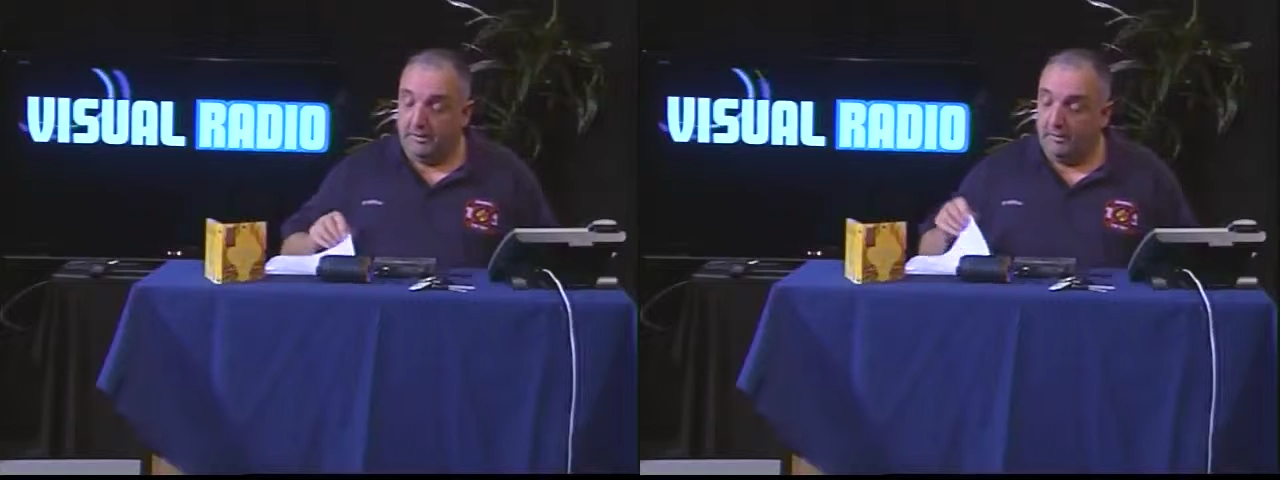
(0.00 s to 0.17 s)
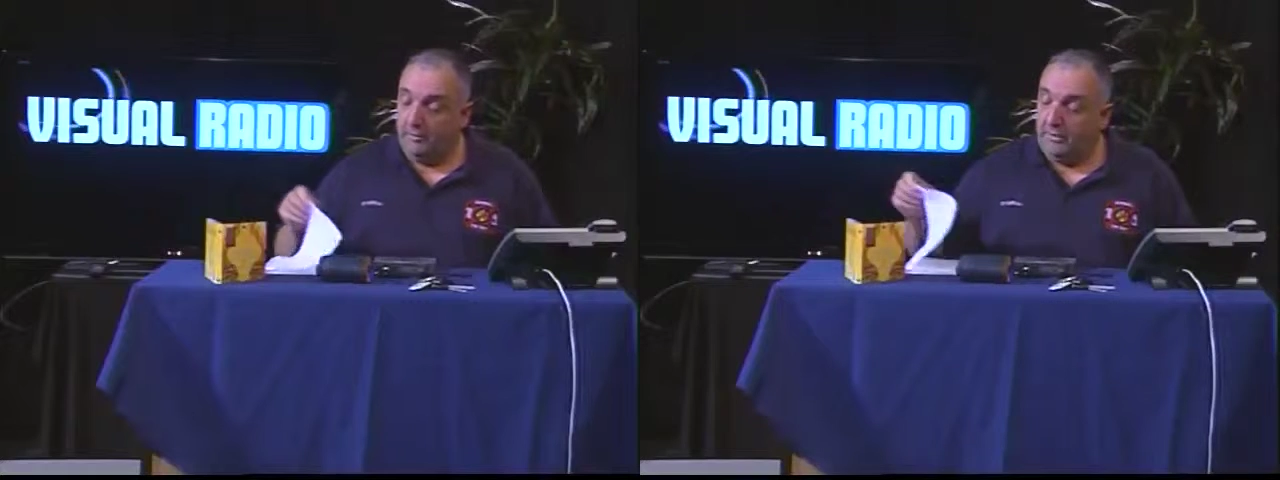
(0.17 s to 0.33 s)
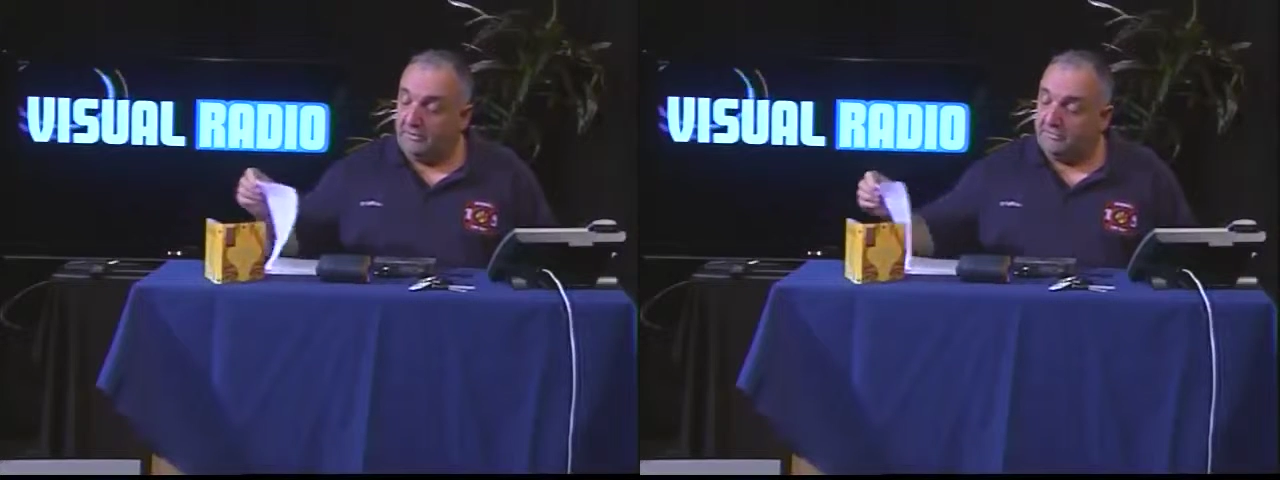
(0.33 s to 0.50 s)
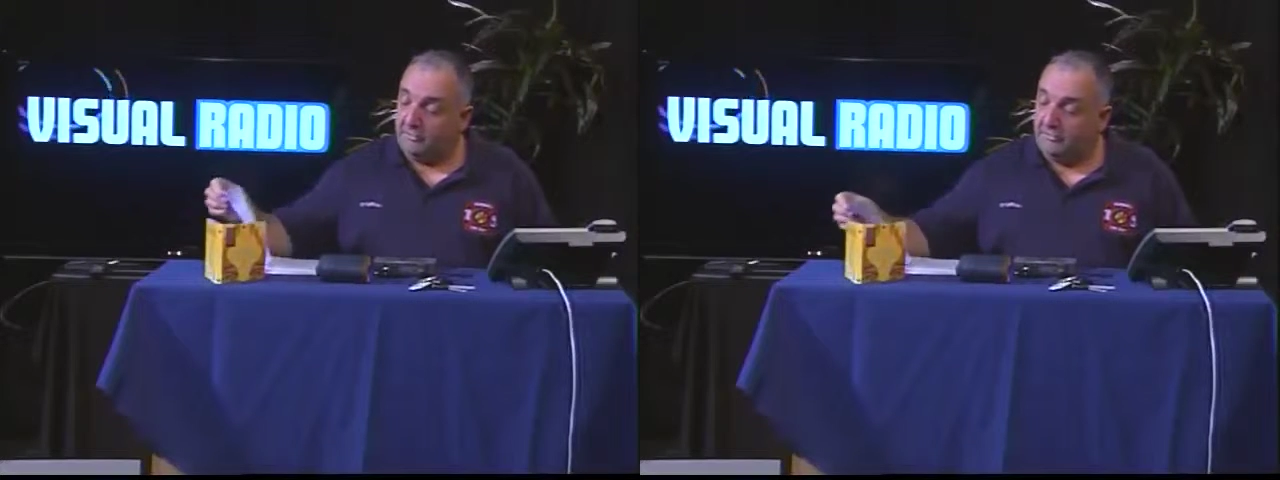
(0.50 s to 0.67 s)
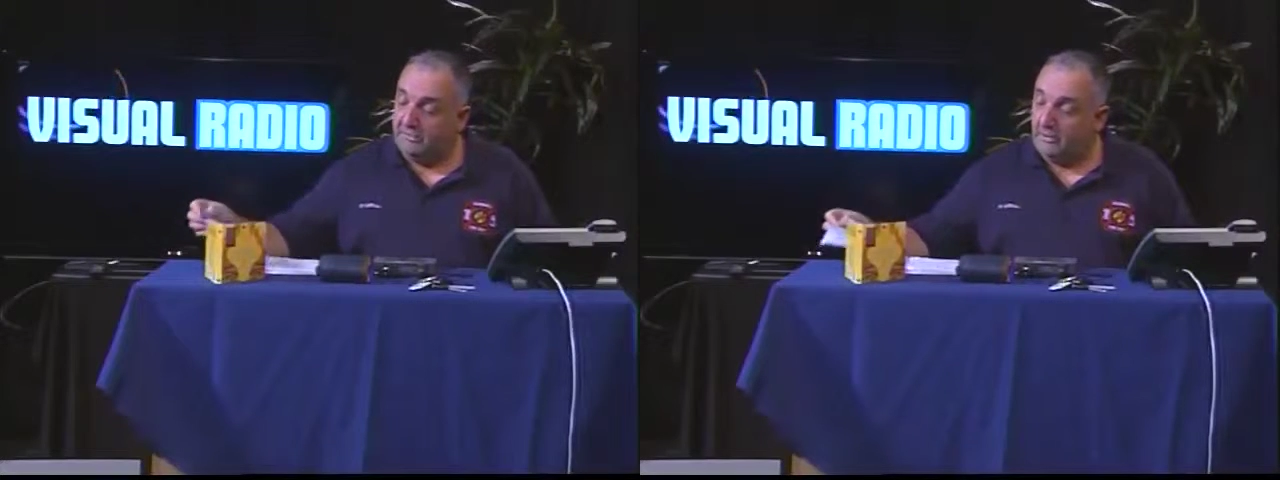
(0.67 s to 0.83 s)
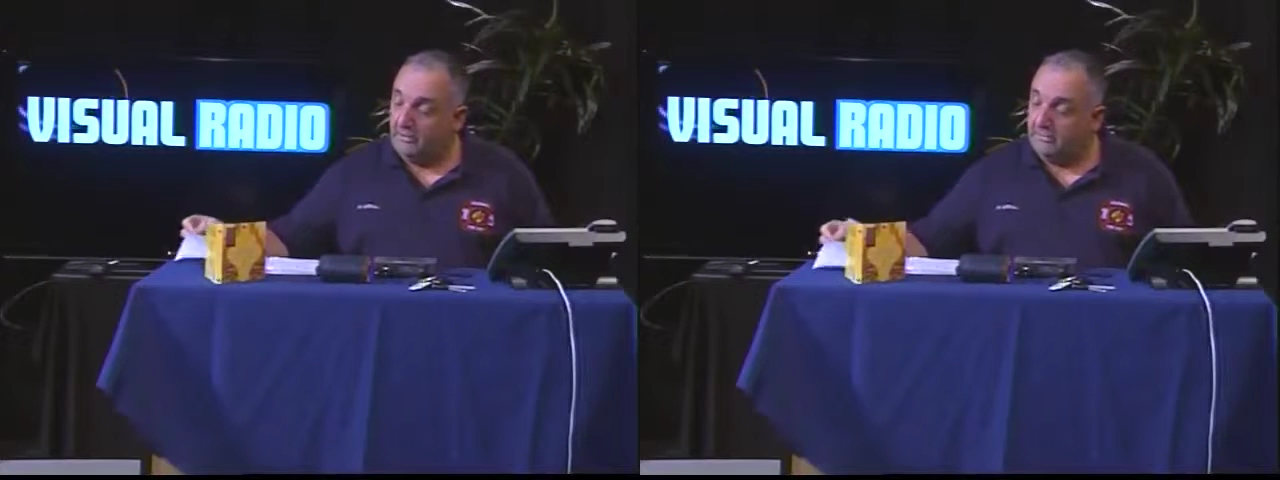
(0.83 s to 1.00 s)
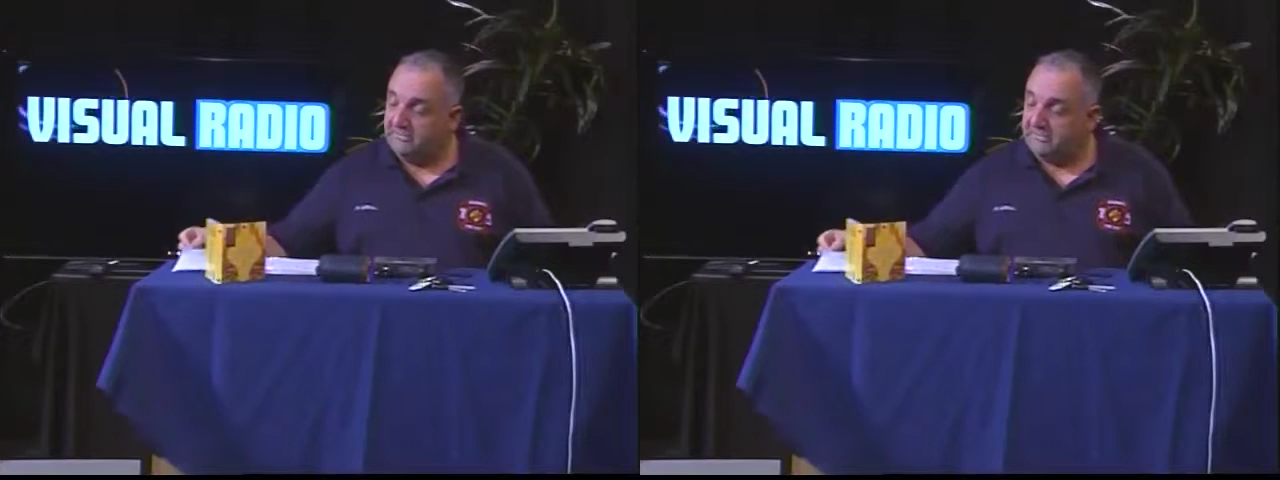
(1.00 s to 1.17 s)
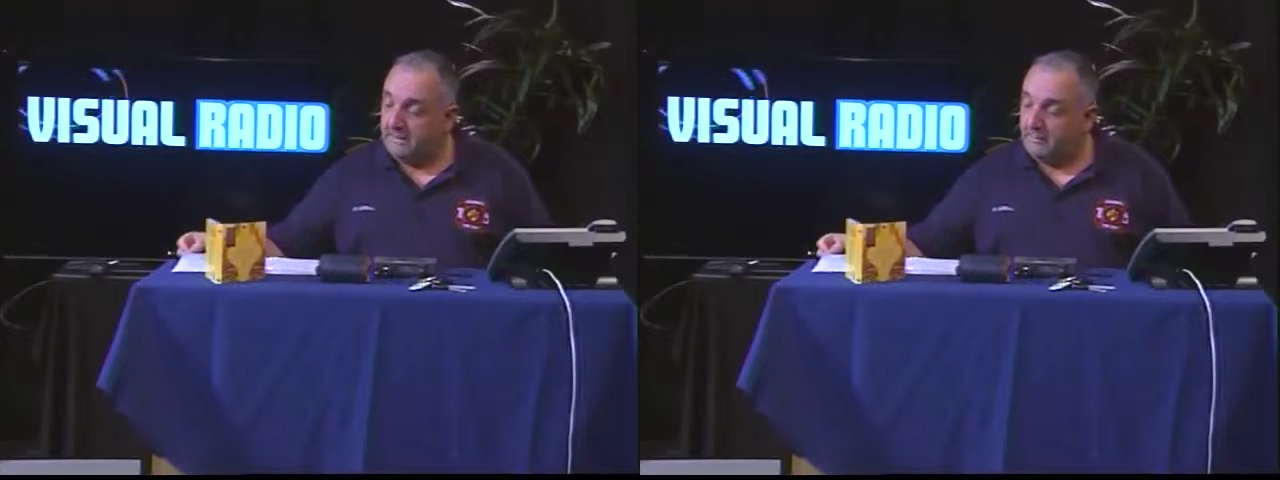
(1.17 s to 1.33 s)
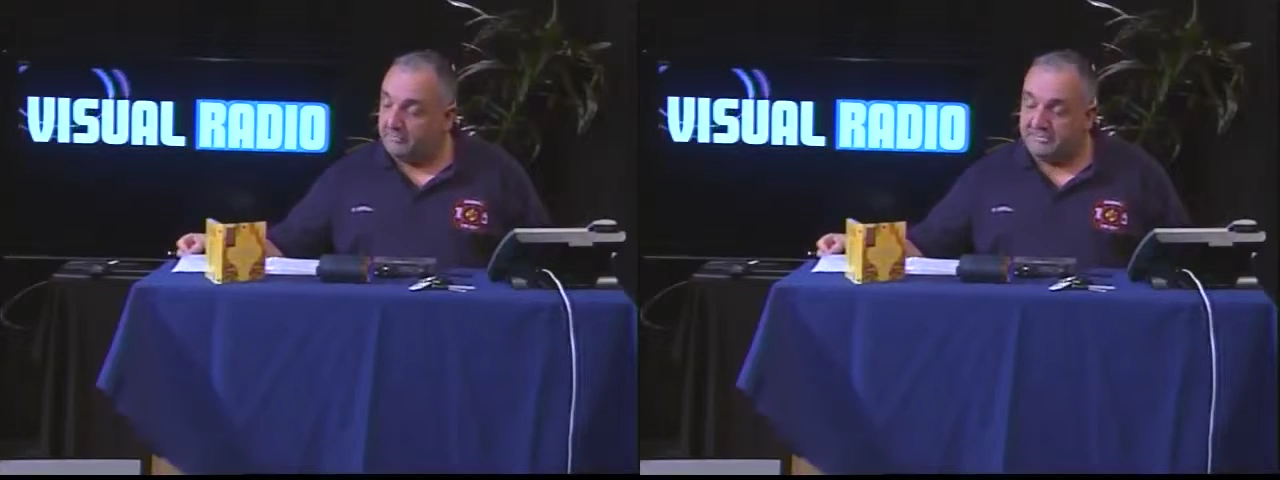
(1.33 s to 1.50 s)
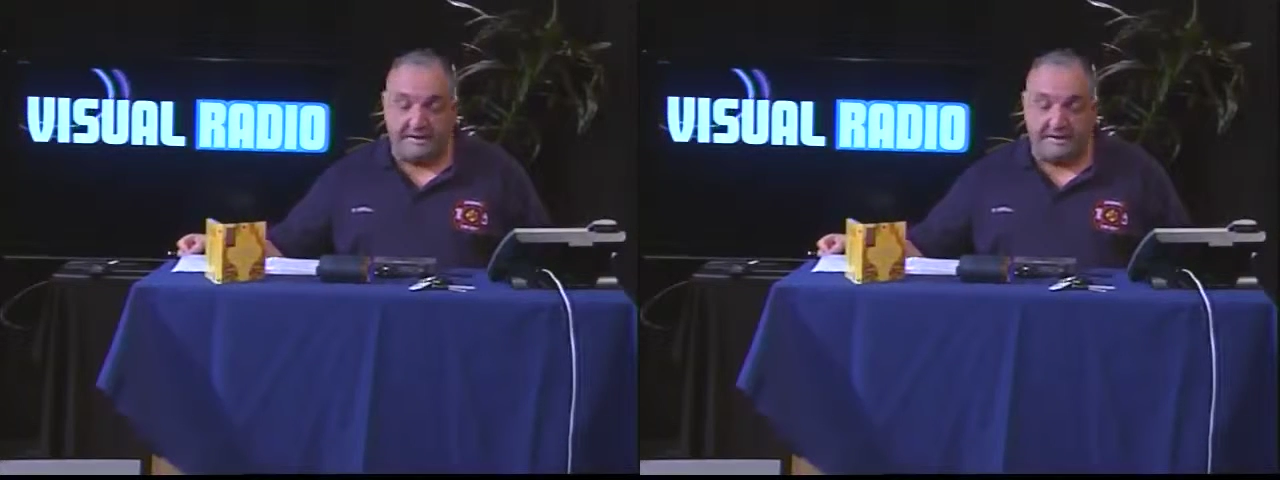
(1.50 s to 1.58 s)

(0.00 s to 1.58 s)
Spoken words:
Okay, so you did all these demos,